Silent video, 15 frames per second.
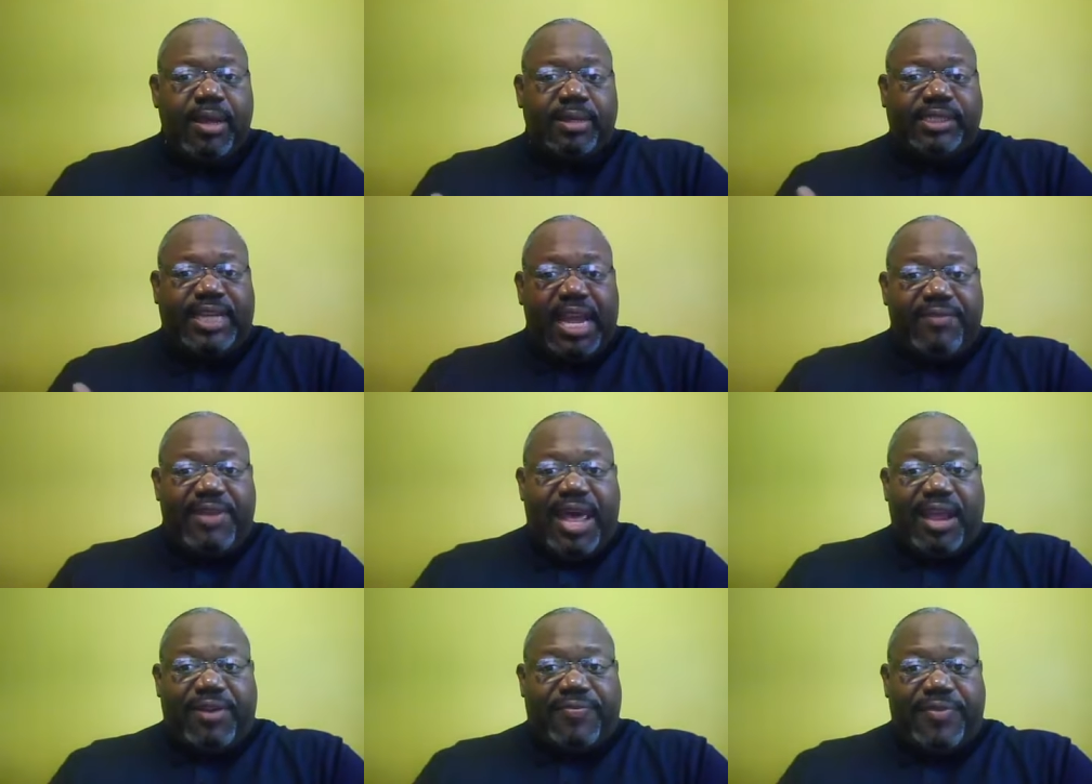save a
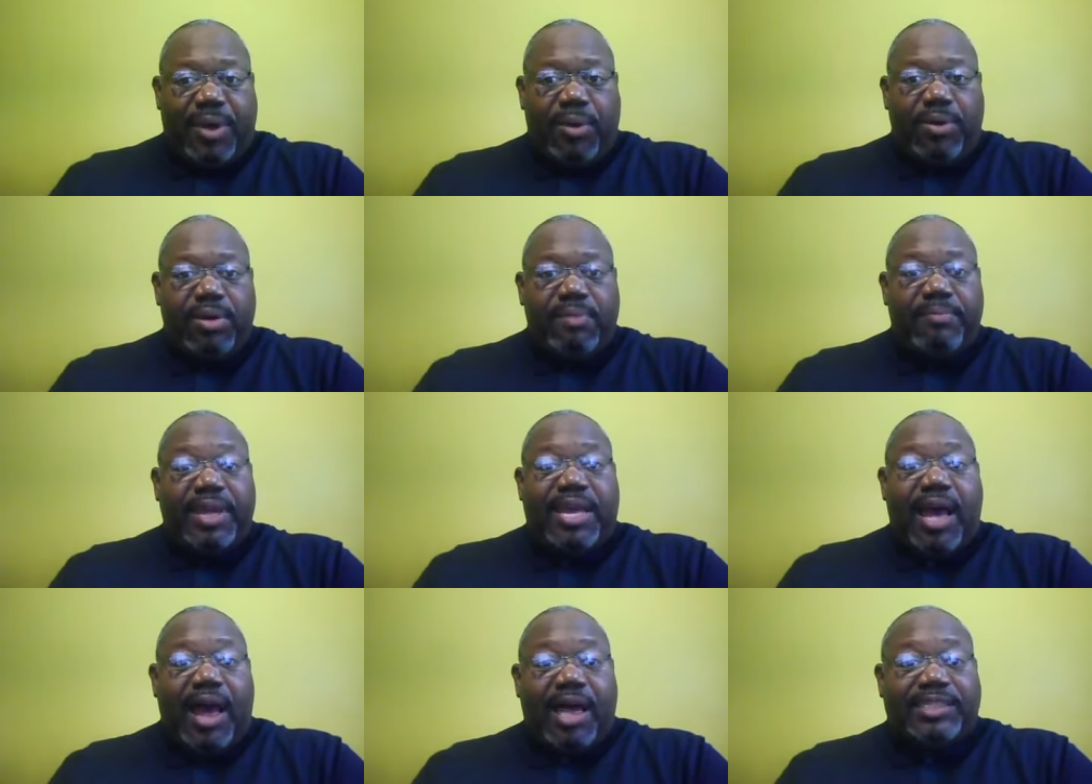lot of folk
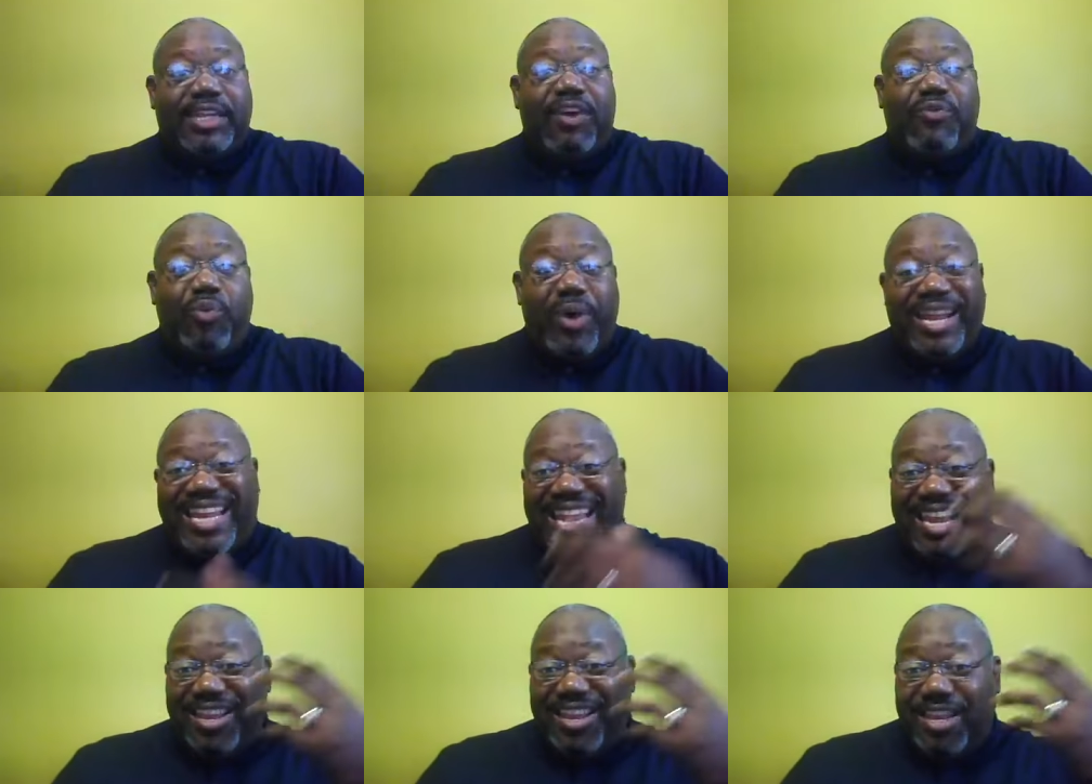because of what
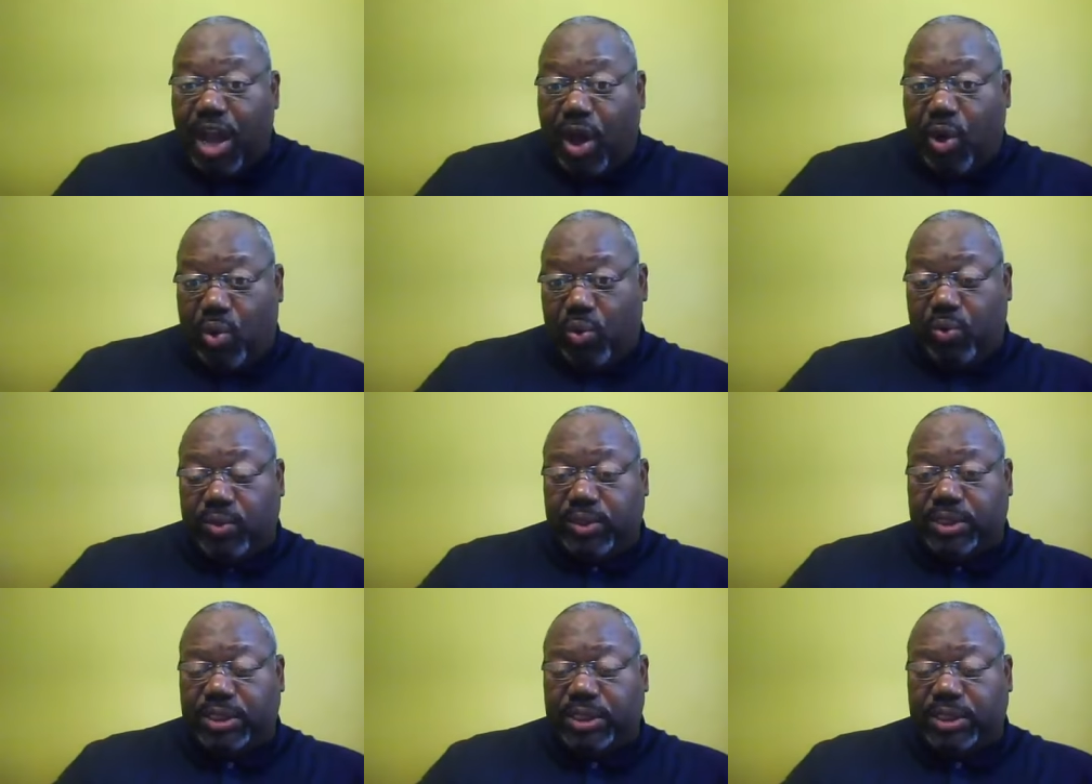he knows